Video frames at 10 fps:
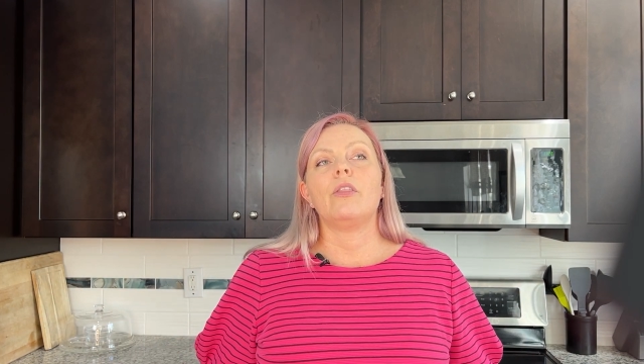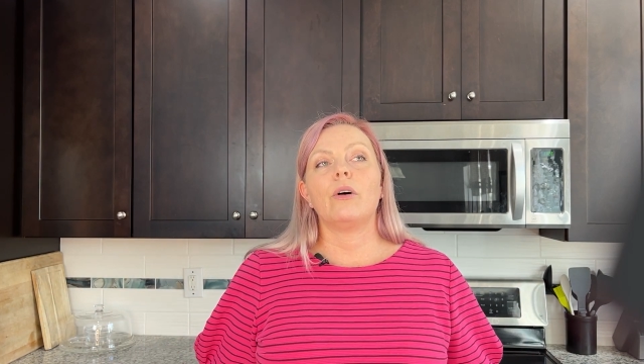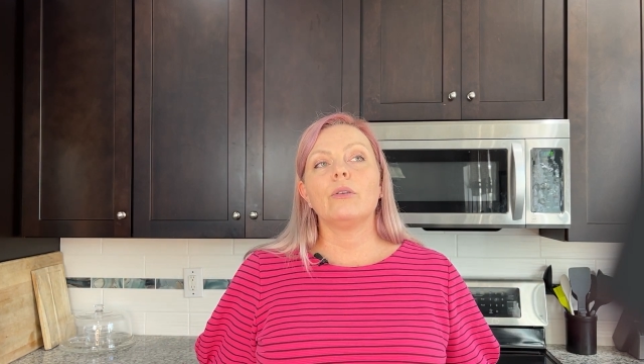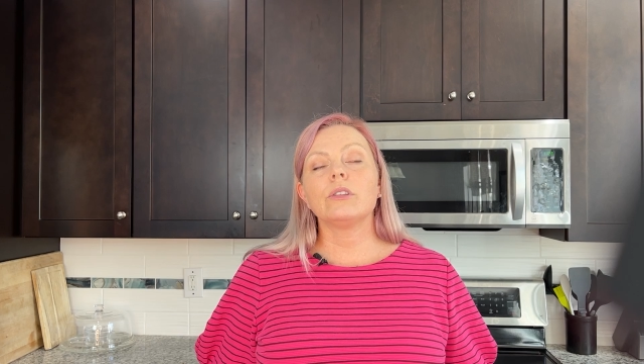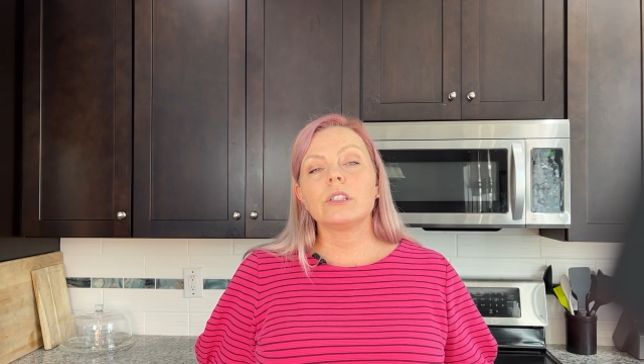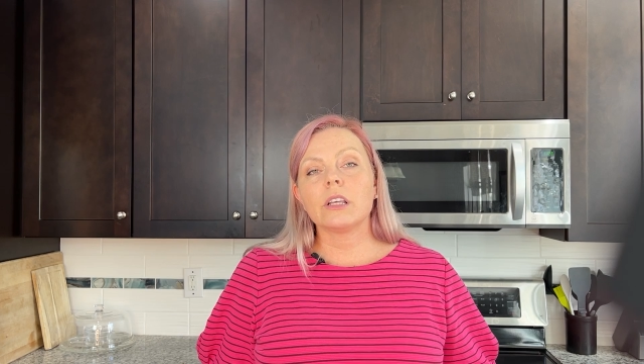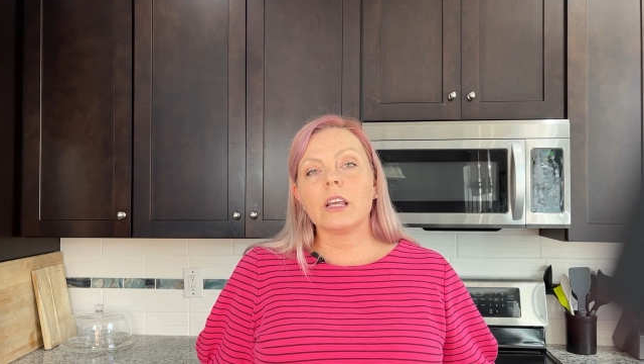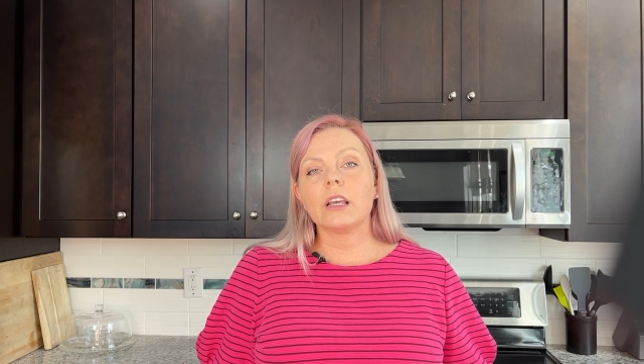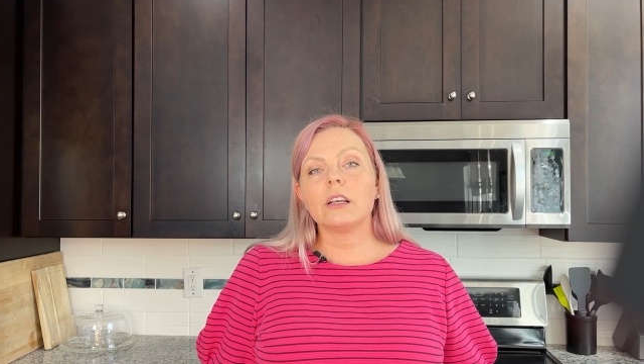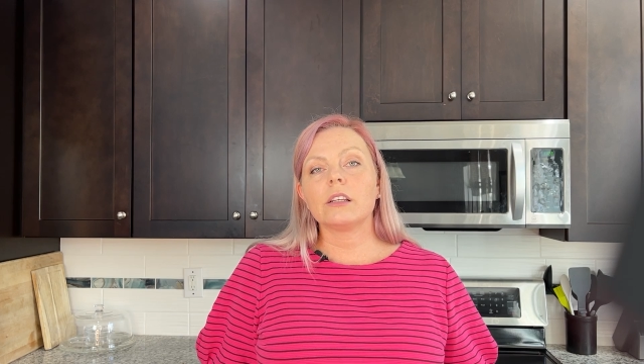those
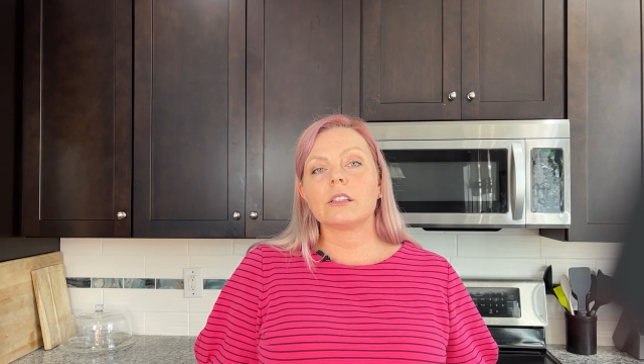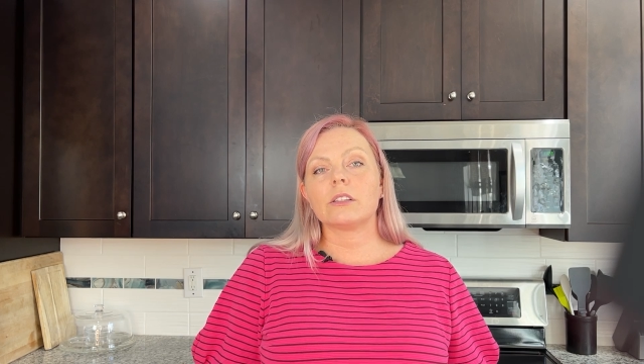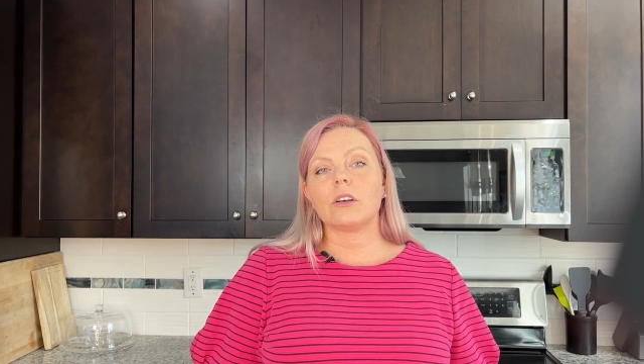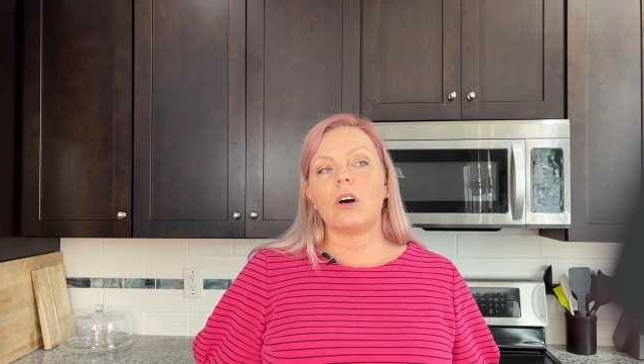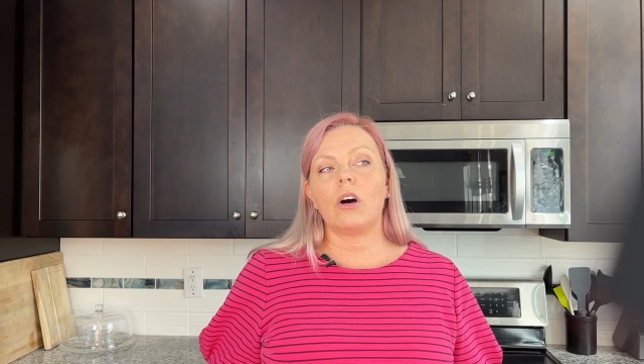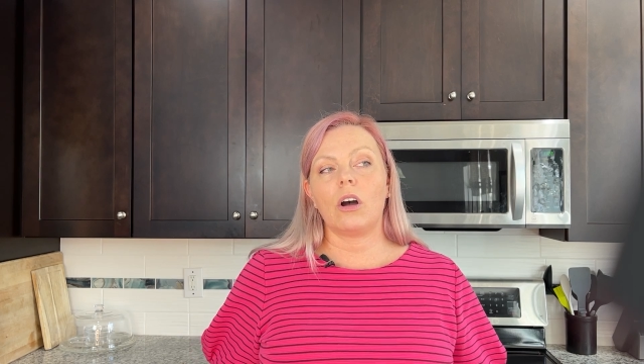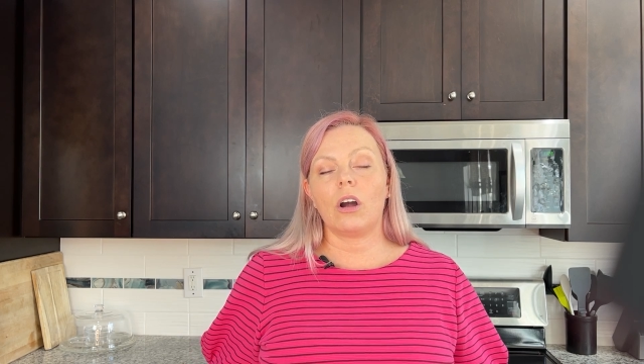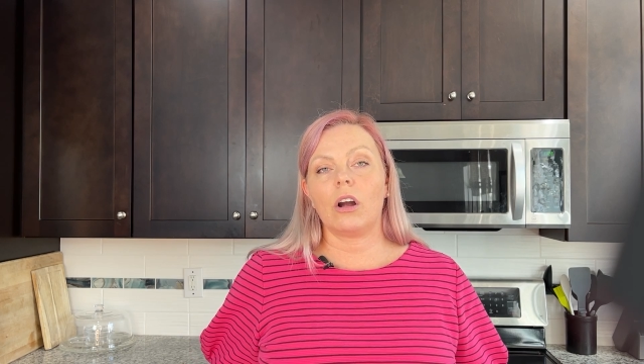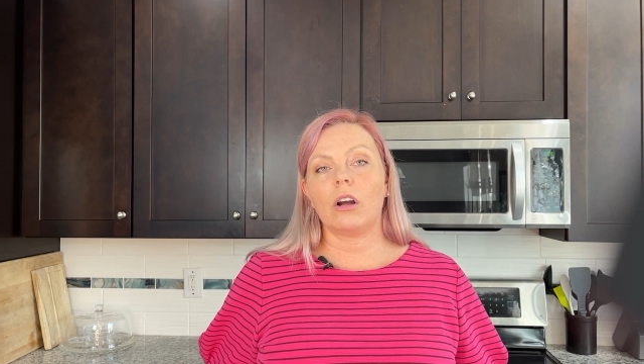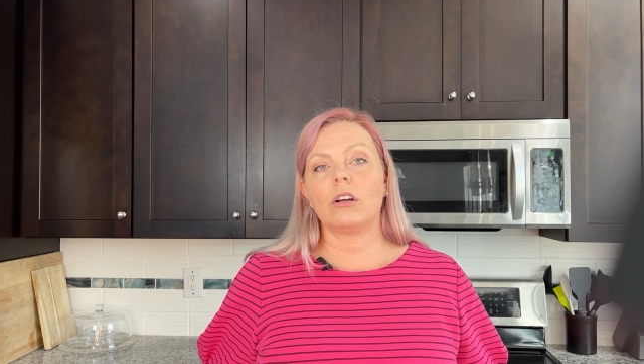things
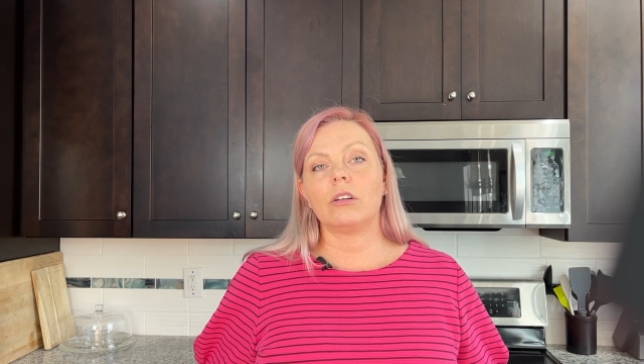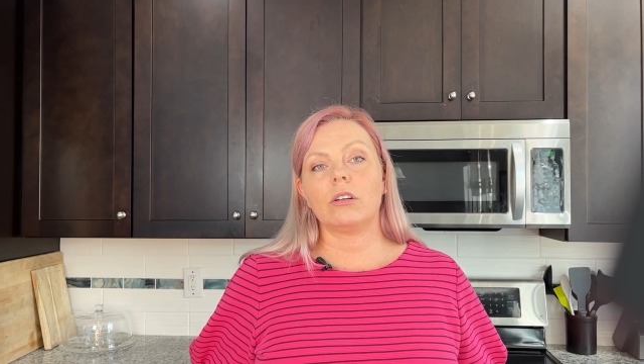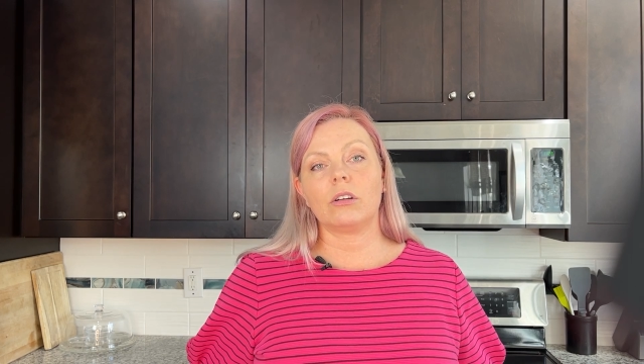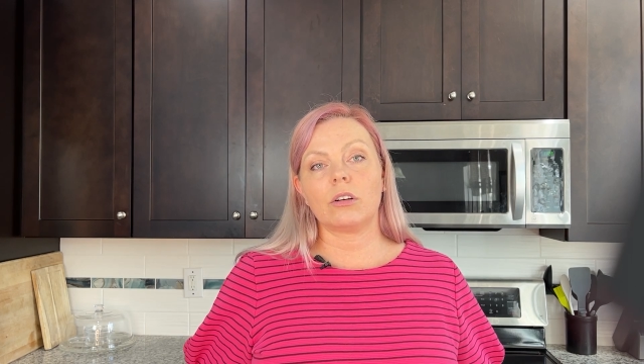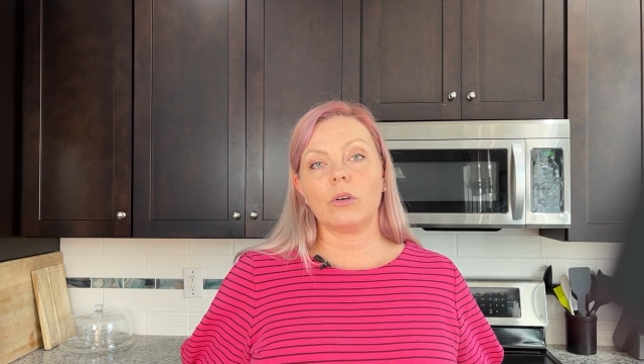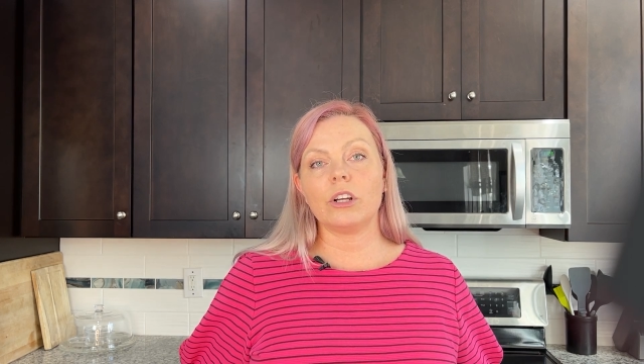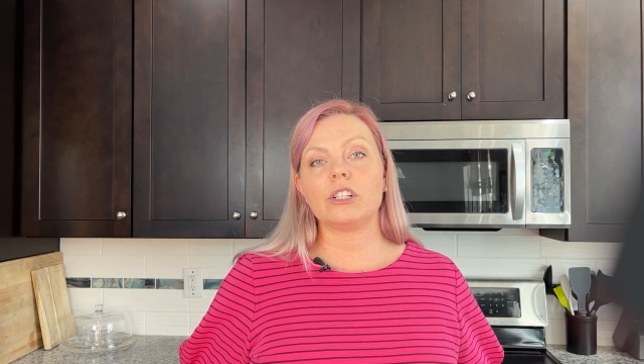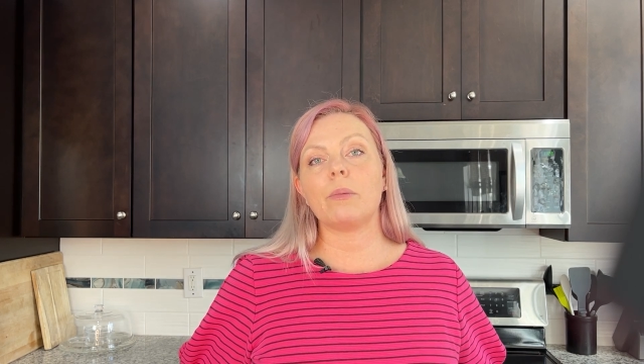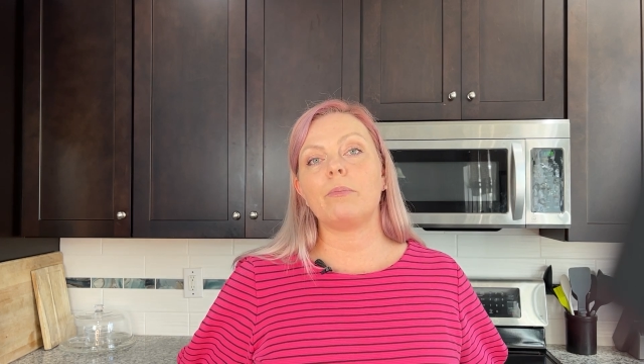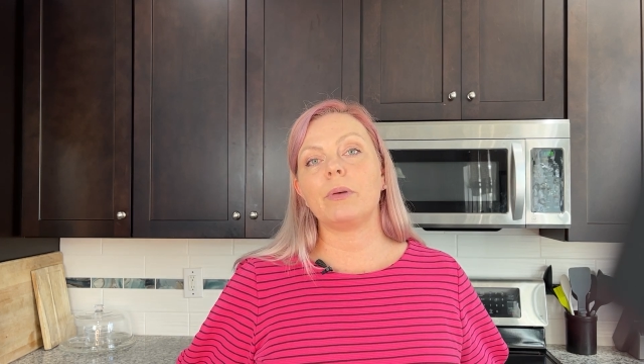are going
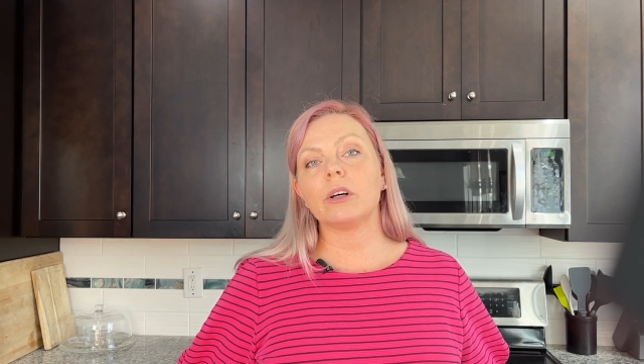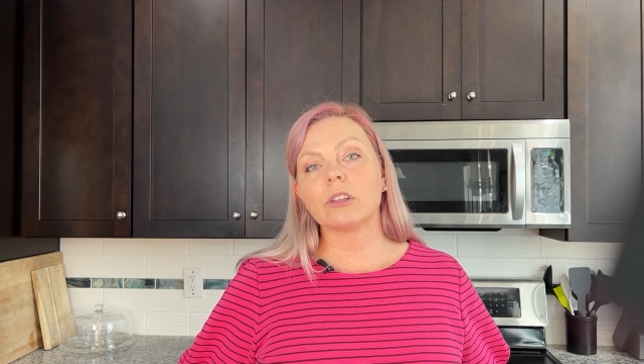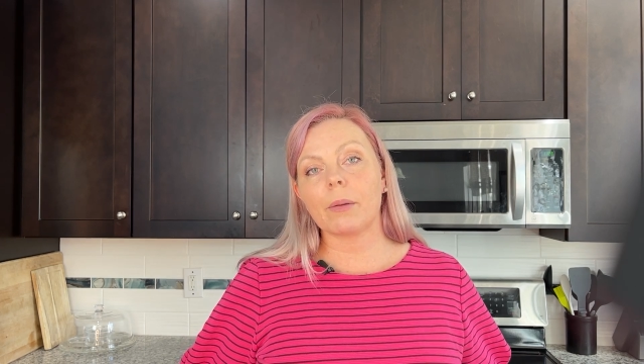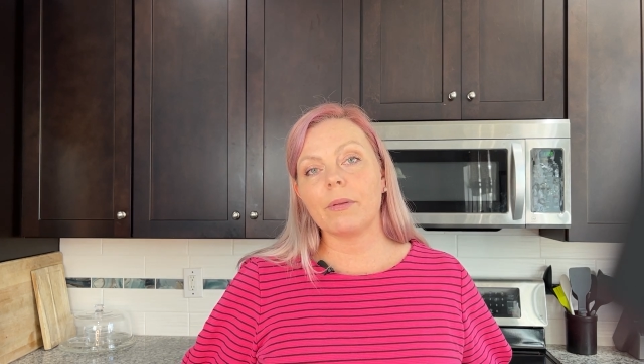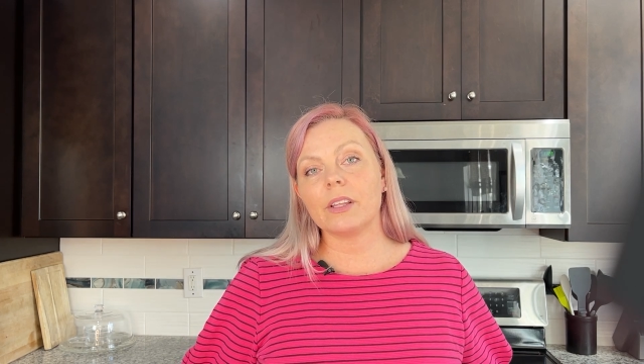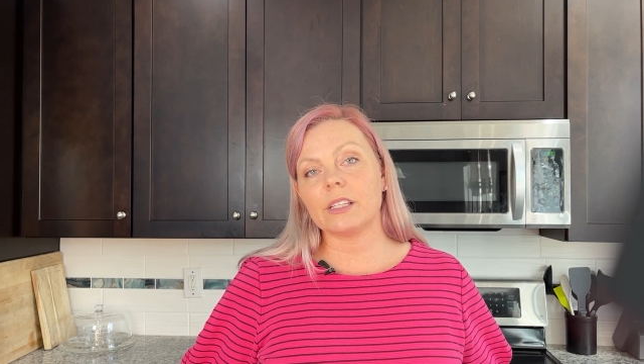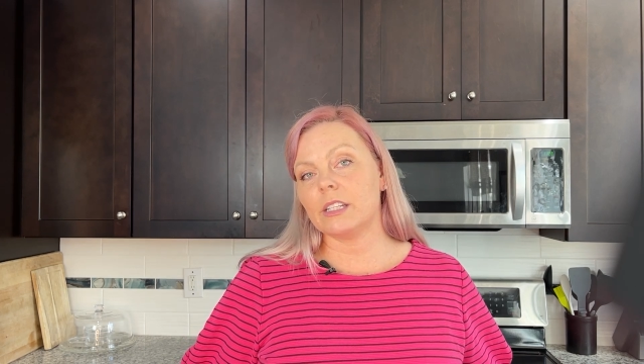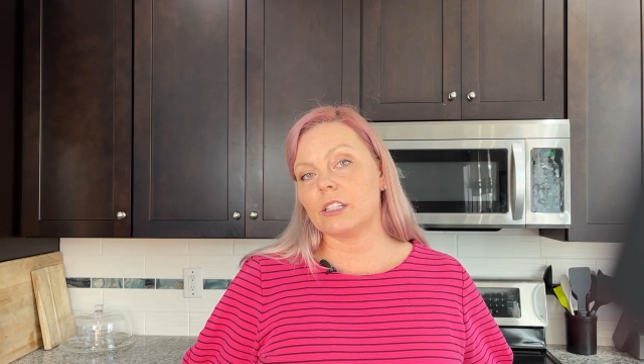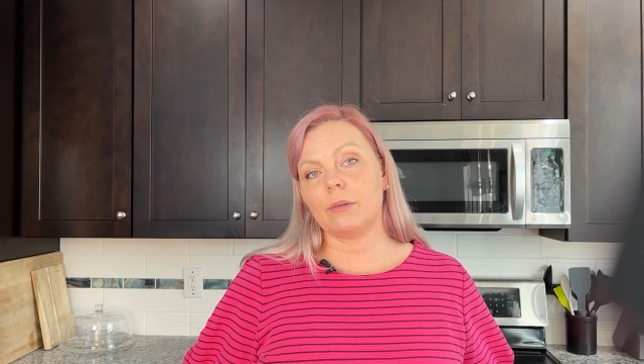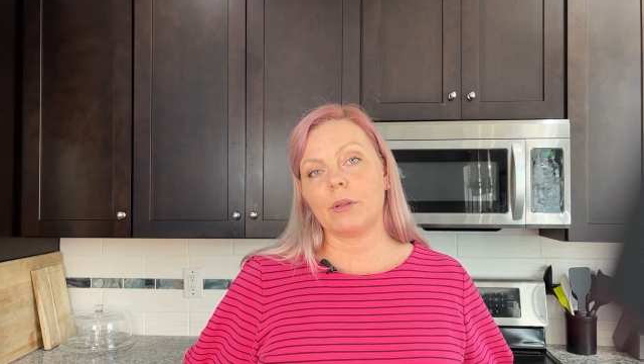to build up in the system.